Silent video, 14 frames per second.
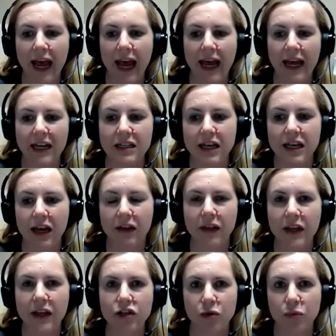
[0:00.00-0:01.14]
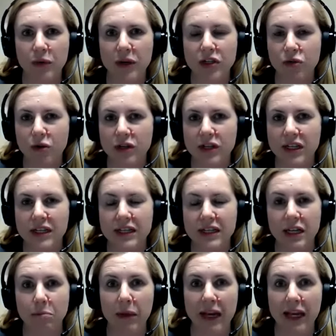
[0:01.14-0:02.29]
And uh, these are resources
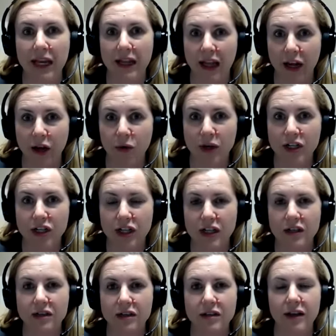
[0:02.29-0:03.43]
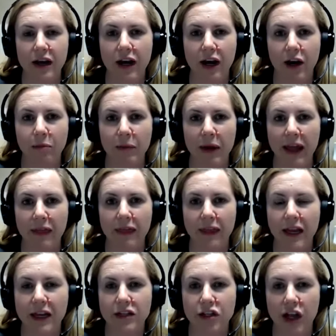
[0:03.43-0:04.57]
in many languages. Um, and
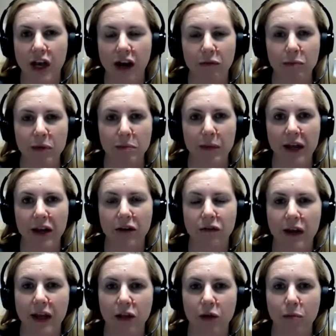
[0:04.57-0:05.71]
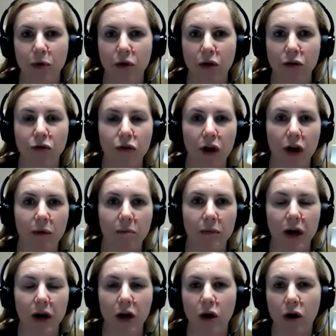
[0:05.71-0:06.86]
these have been made available from
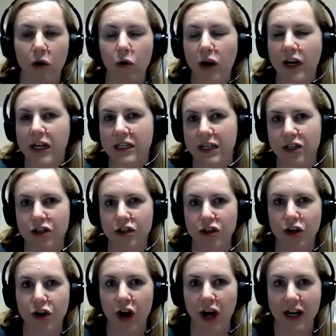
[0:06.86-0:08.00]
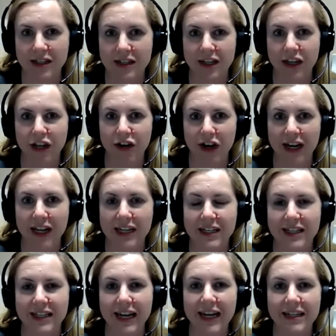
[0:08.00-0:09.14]
uh, organizations across the United
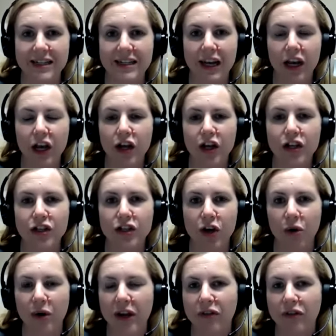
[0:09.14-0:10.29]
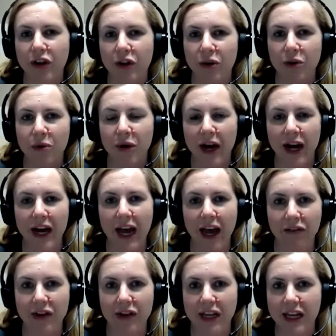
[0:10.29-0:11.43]
States. So if you uh,
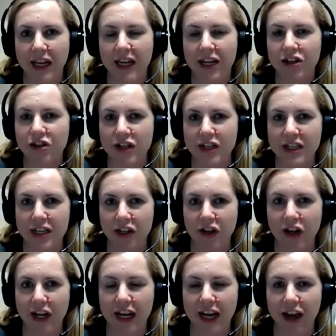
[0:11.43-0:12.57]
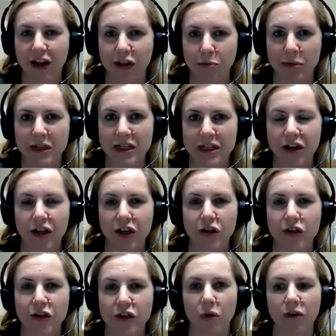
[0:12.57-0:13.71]
have any interest in looking at other
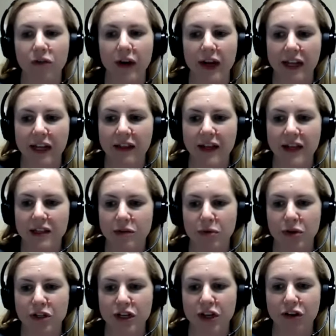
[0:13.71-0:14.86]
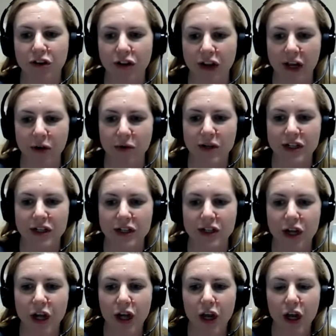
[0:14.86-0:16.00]
materials or finding things in particular languages,
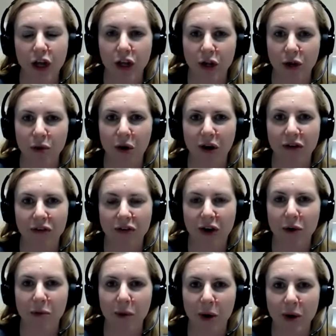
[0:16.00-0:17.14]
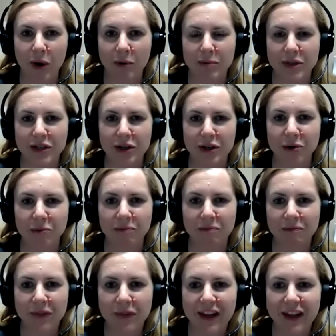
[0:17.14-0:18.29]
you are very welcome to.
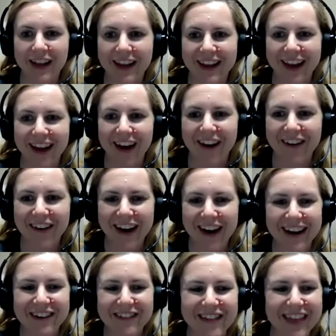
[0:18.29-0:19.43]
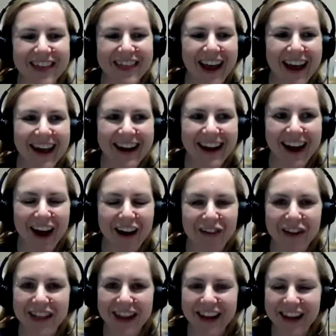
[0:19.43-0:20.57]
All right. And with that, uh,
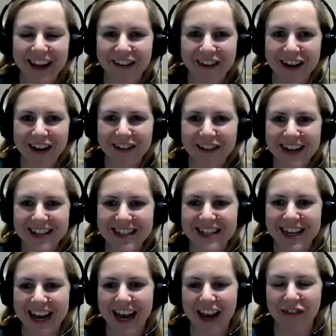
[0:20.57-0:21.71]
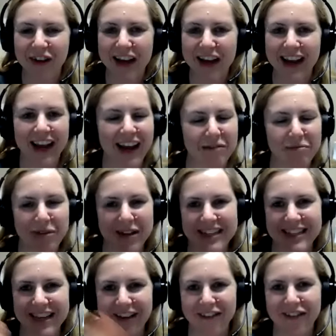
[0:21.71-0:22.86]
we thank you very much. And we uh,
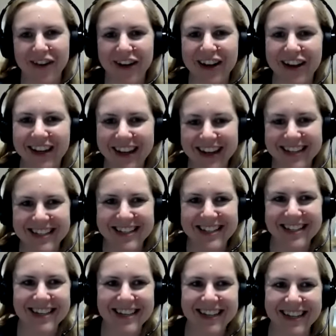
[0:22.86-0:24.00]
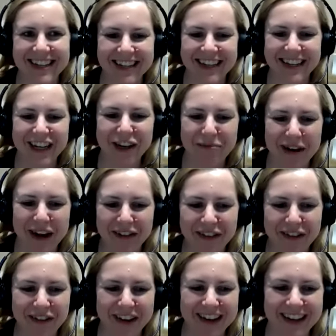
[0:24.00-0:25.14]
please have a very good night. Goodbye,
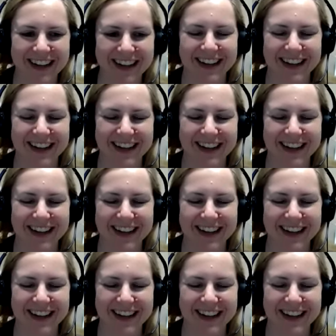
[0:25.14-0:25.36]
everyone.